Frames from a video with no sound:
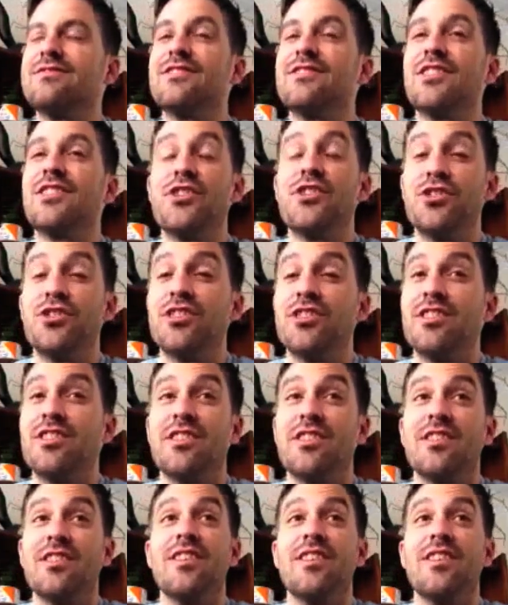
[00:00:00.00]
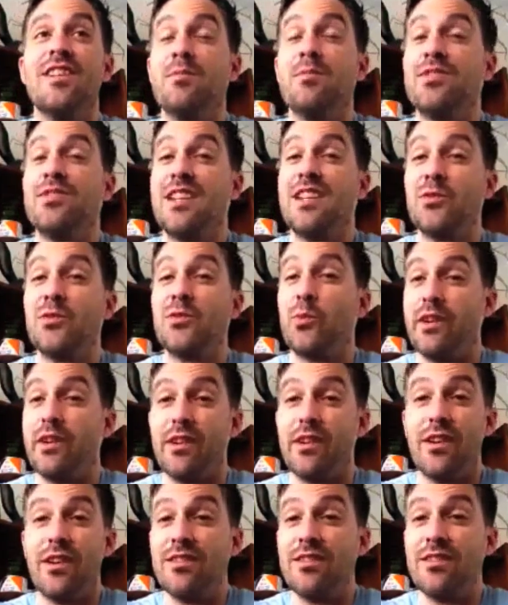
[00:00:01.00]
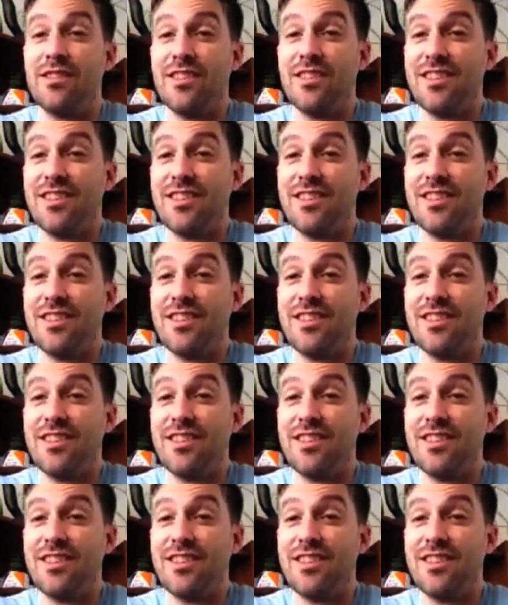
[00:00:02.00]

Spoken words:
Because you're an obsessed weirdo?